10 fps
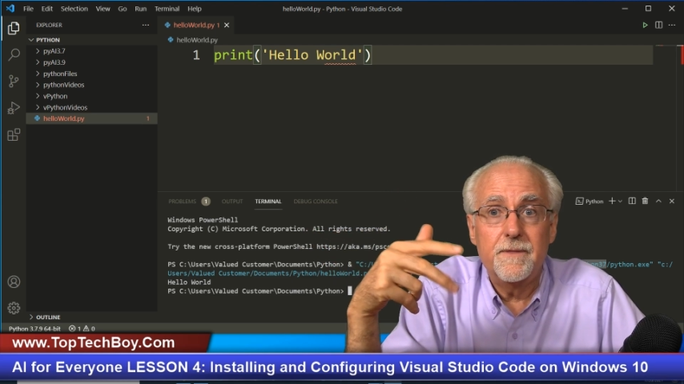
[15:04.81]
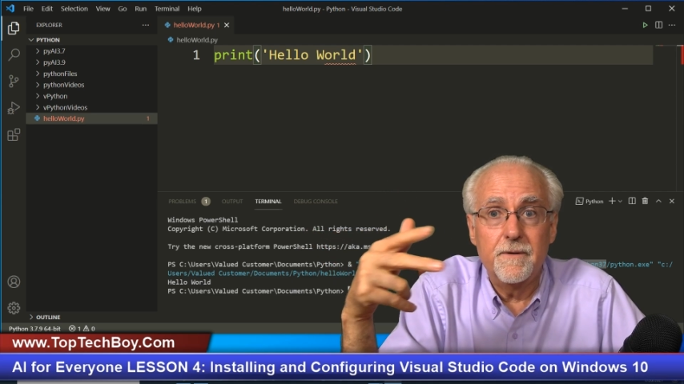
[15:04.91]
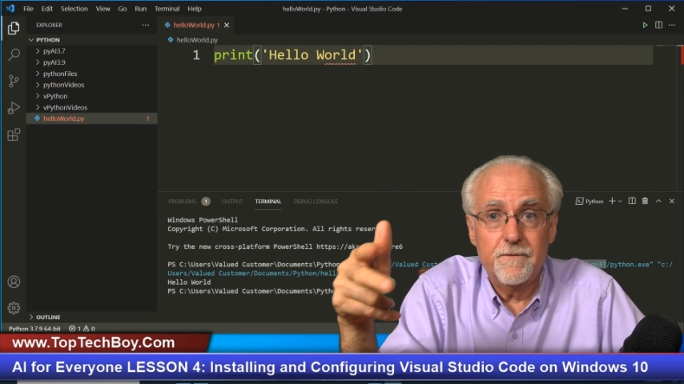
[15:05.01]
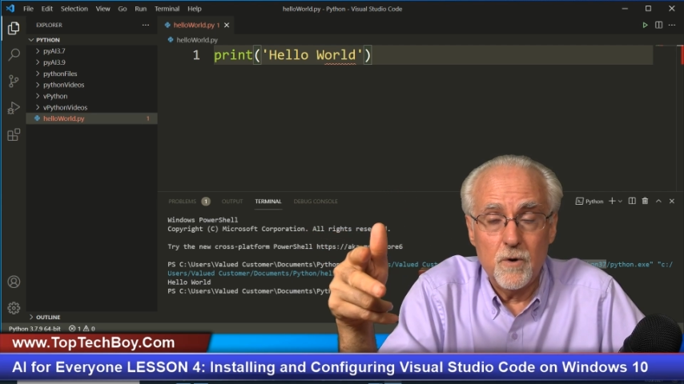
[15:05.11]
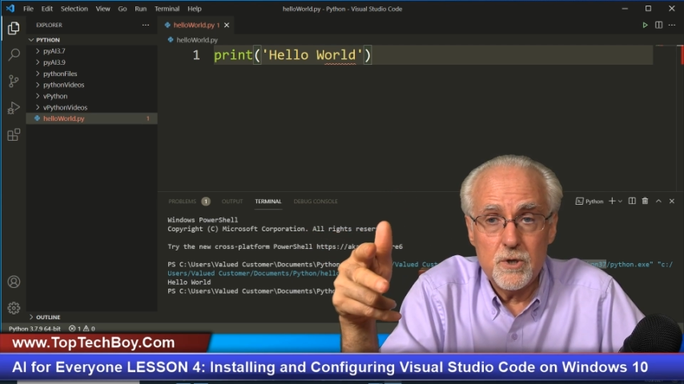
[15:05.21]

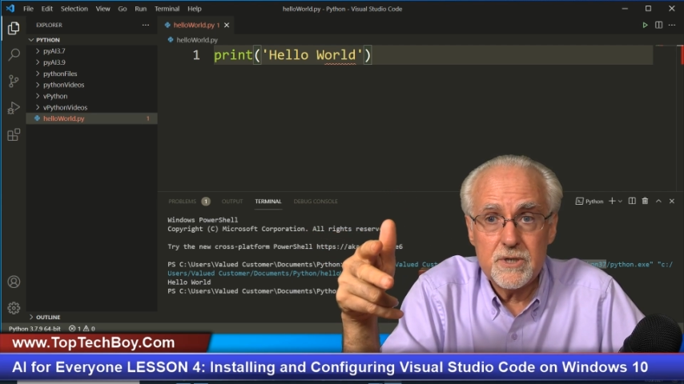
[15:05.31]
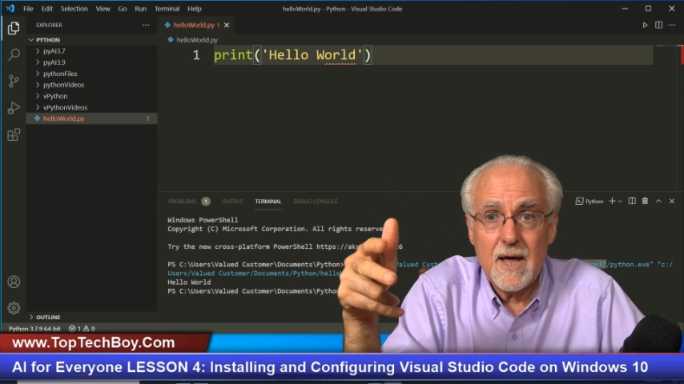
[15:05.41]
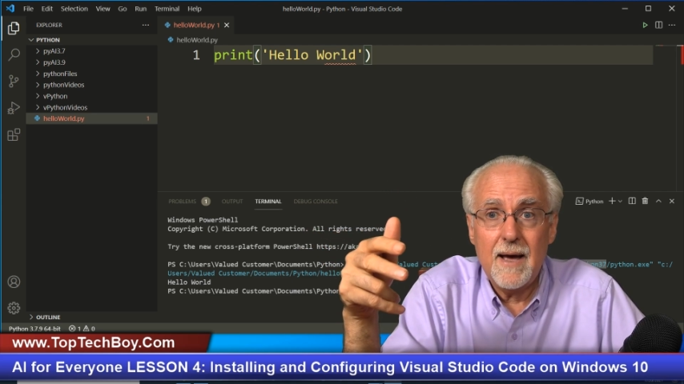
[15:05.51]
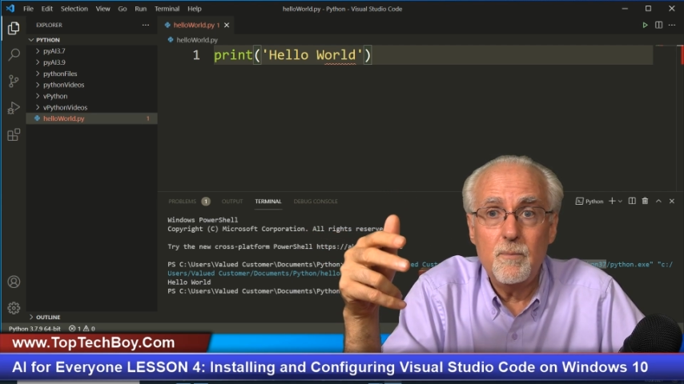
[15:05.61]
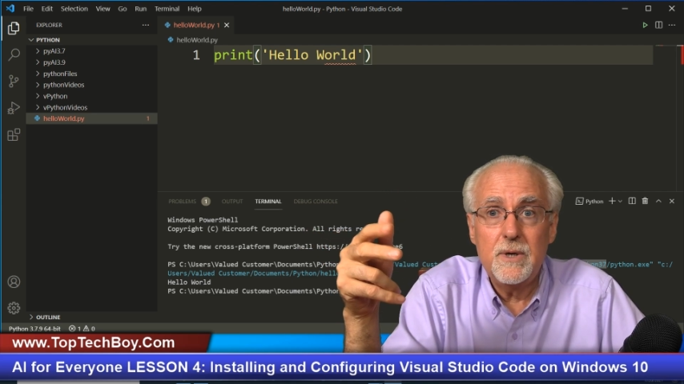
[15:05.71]
The first
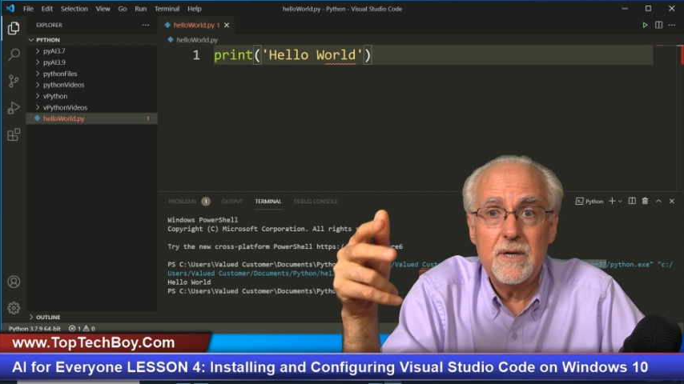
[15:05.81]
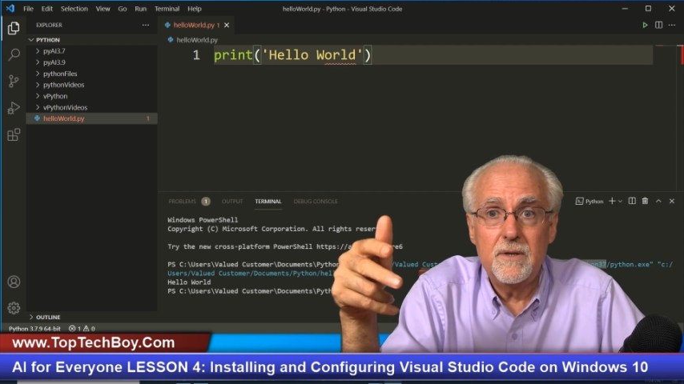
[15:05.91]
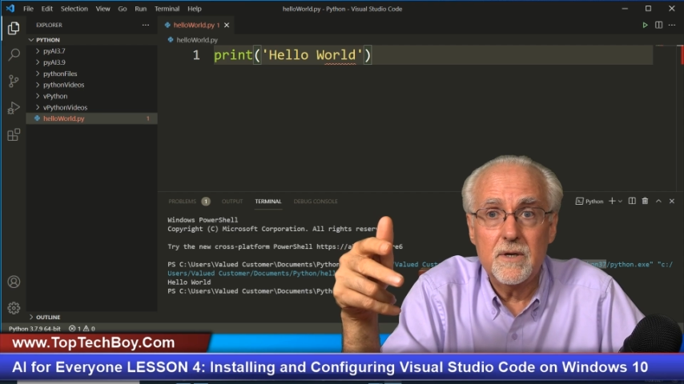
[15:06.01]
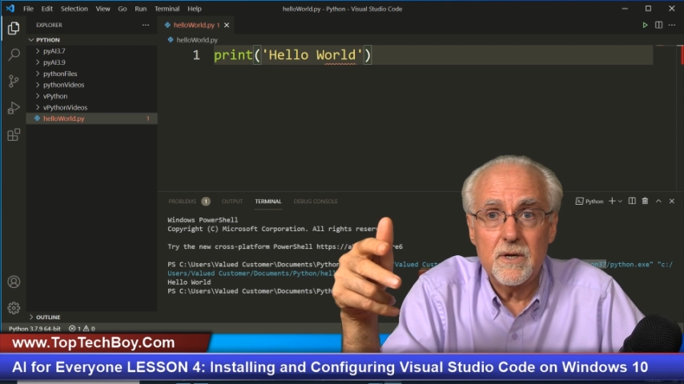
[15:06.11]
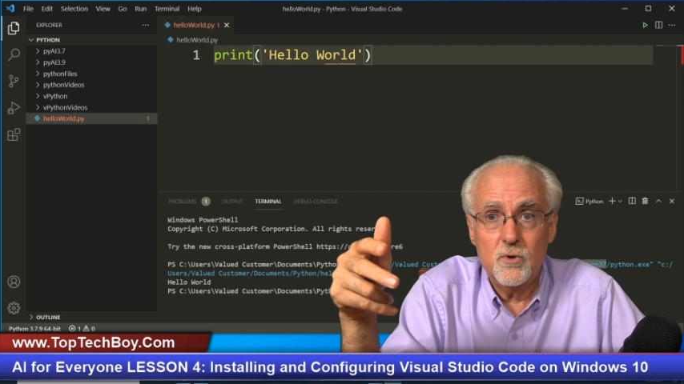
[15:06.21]
time we
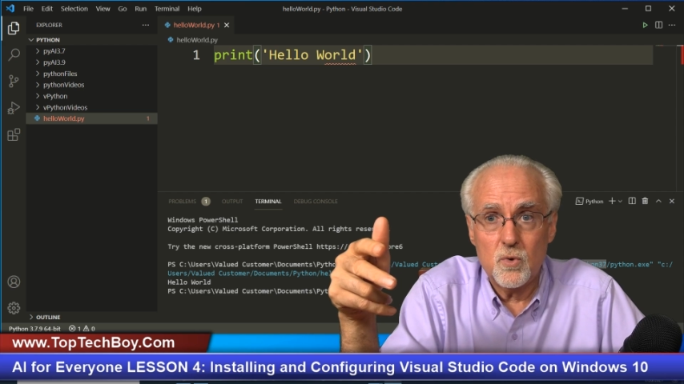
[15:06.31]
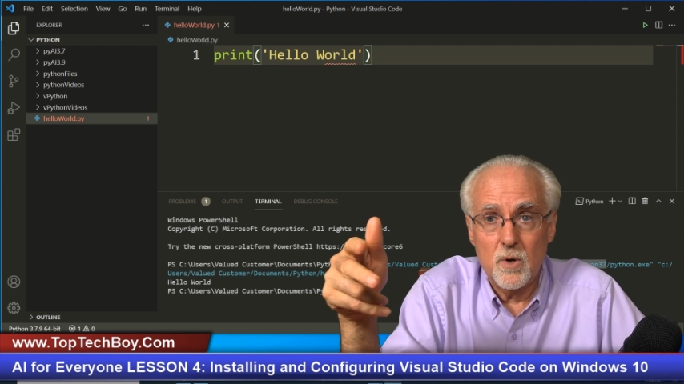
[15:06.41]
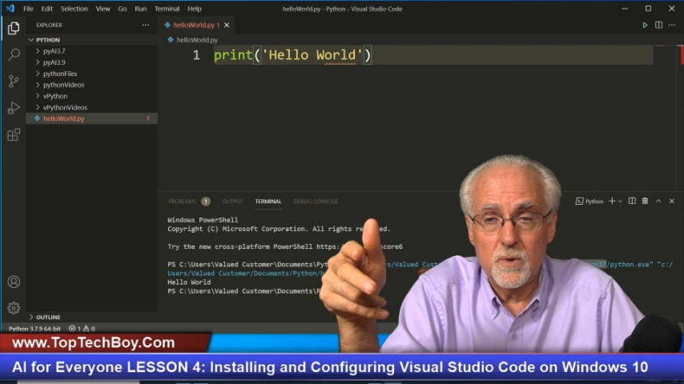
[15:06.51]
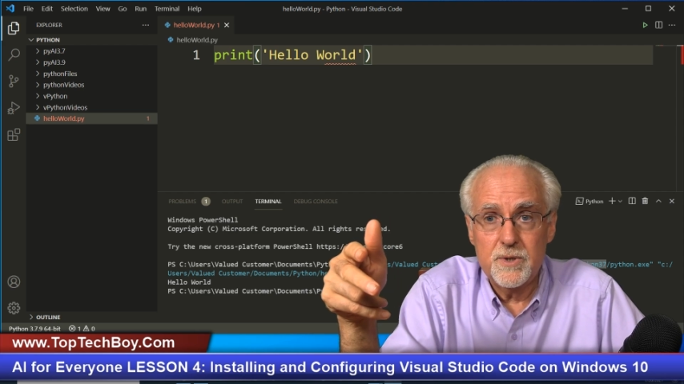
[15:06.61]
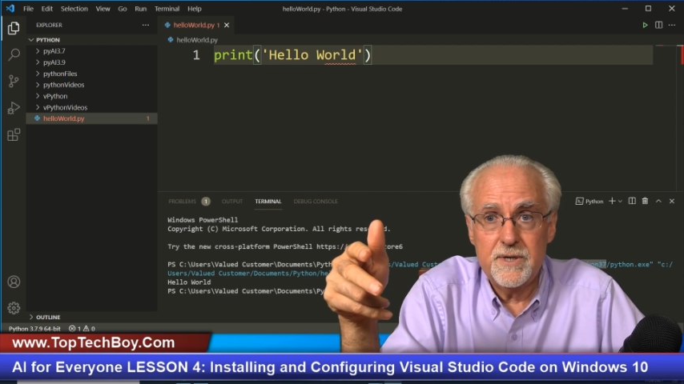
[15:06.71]
did the
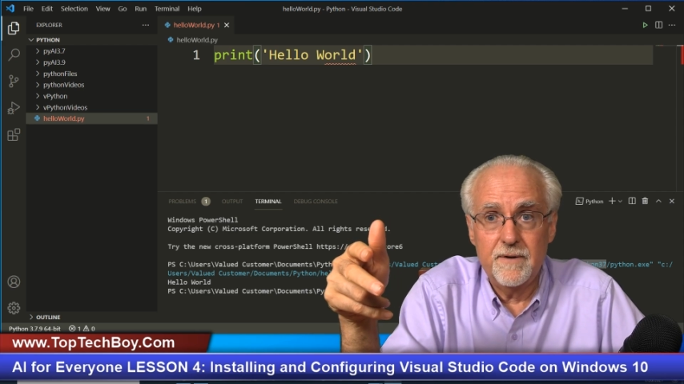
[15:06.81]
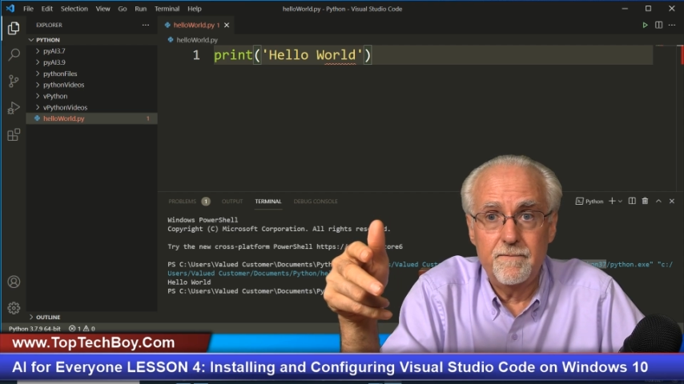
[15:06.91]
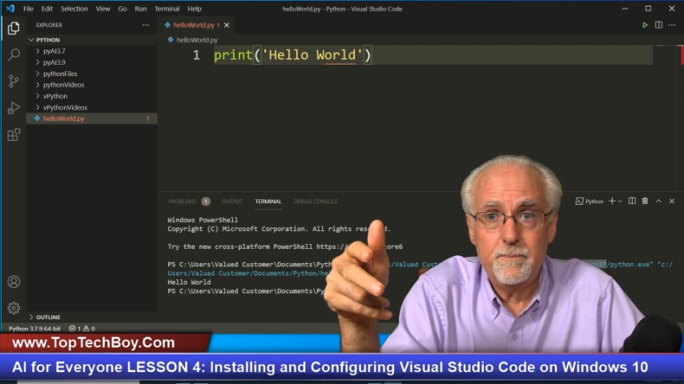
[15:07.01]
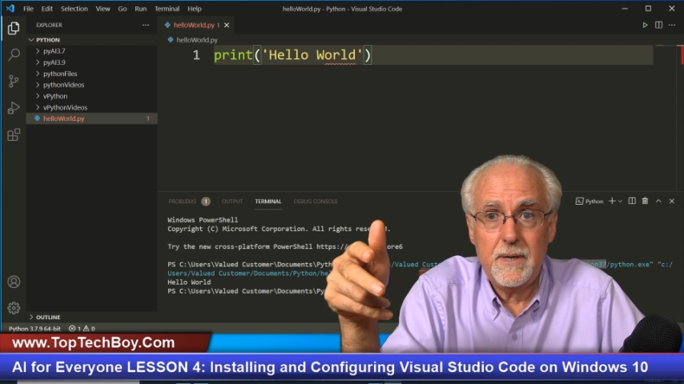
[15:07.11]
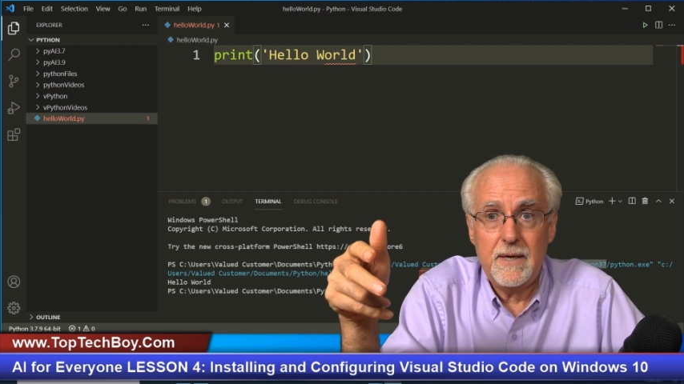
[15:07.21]
control
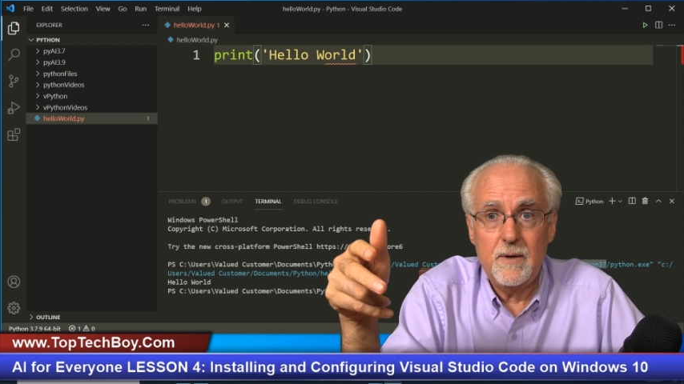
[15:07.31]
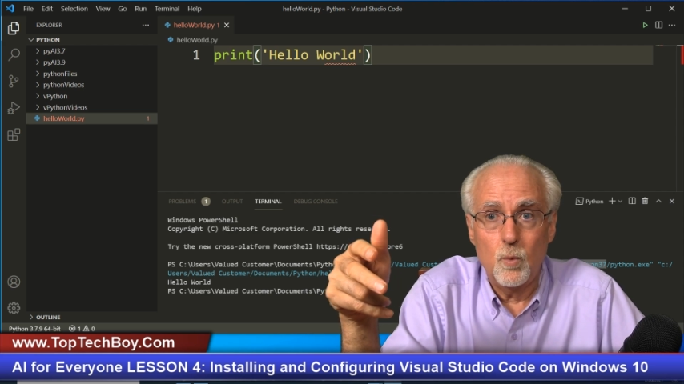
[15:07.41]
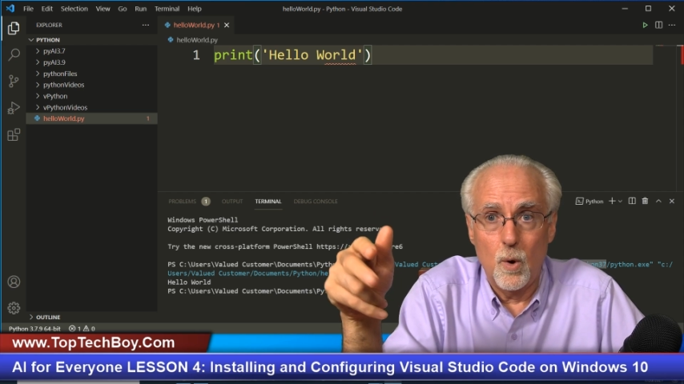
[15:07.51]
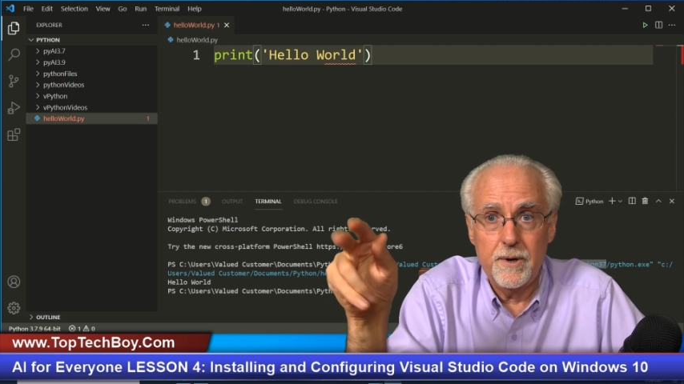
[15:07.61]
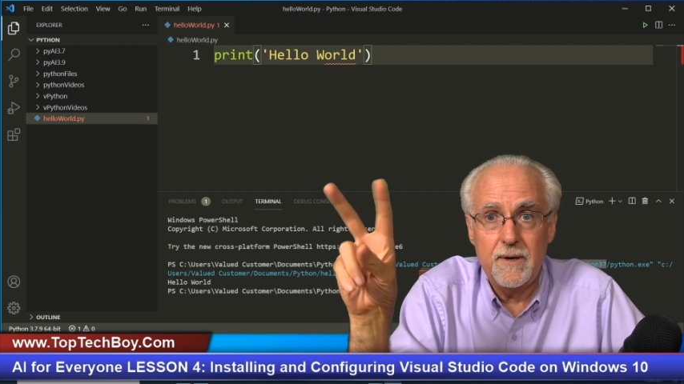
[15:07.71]
shift P,
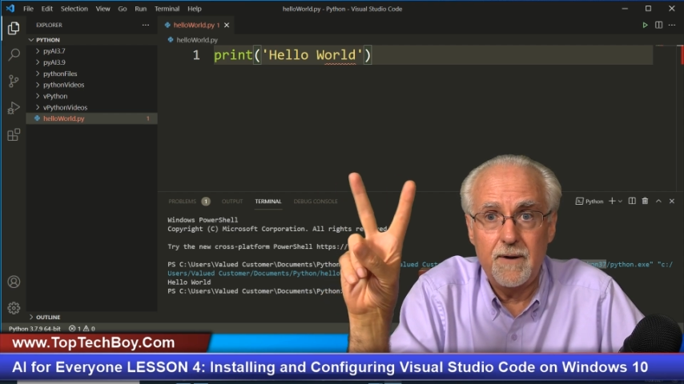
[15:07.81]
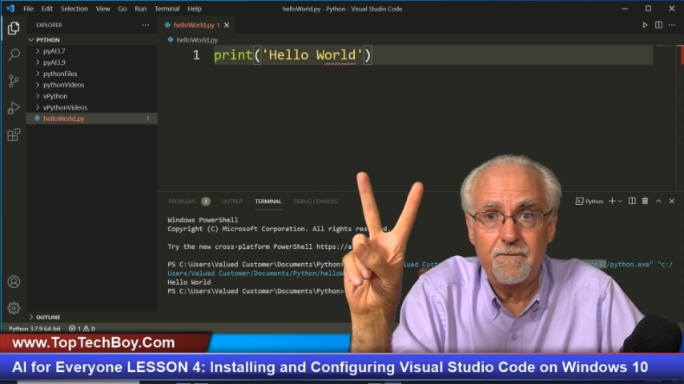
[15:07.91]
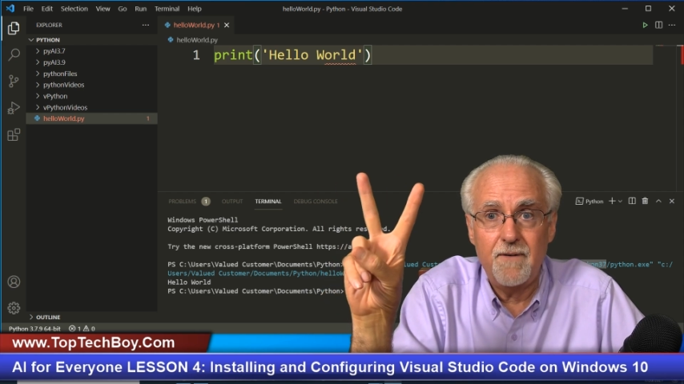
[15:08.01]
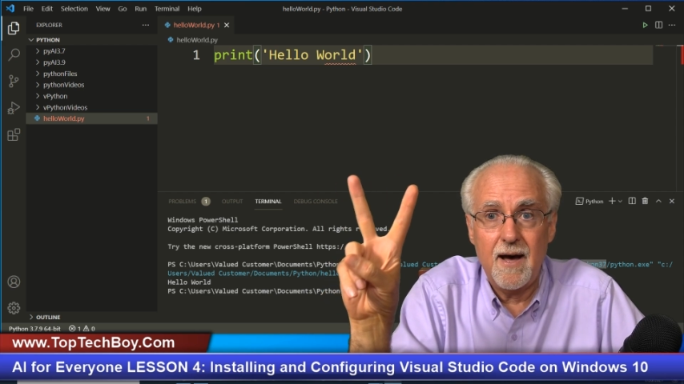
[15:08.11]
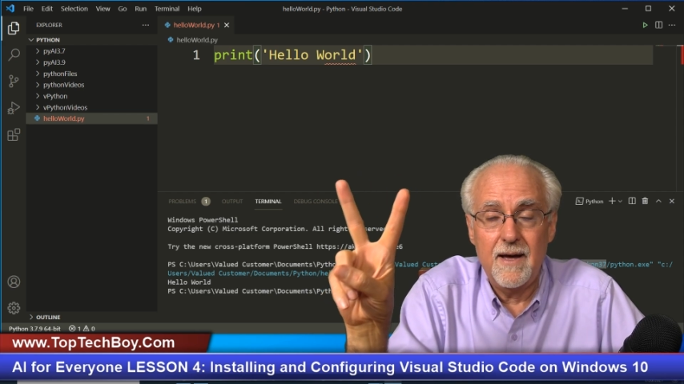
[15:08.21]
what did it
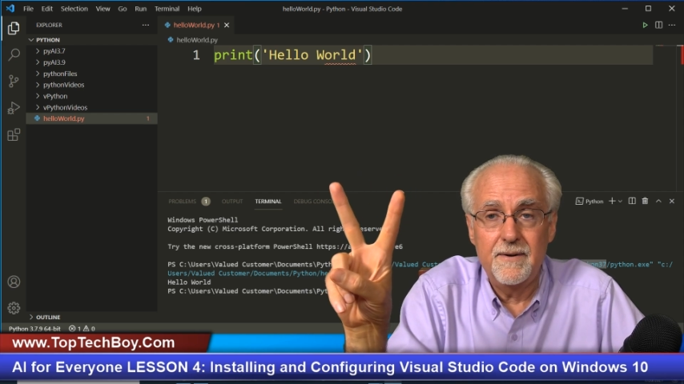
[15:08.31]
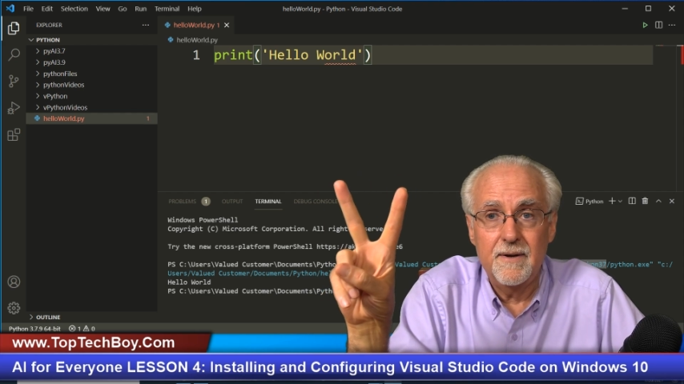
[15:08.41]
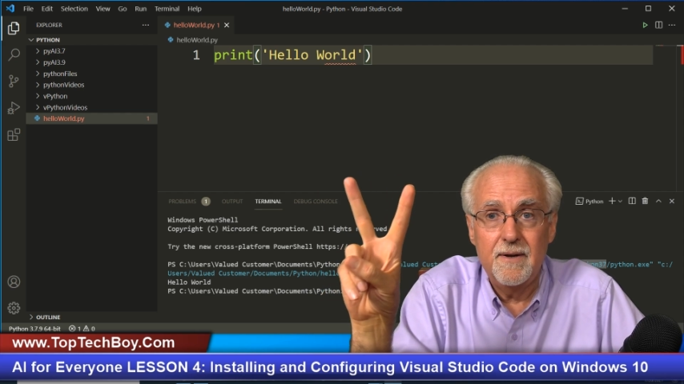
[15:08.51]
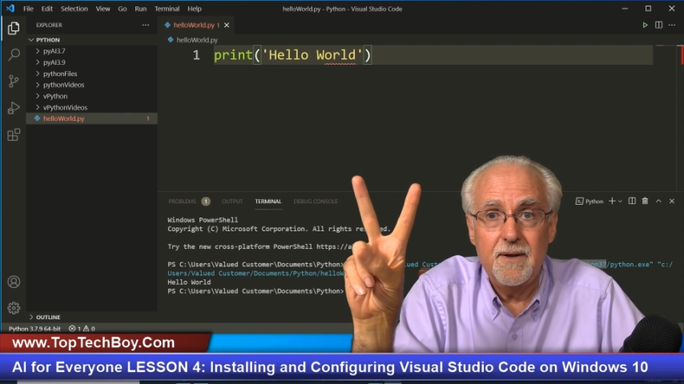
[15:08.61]
find?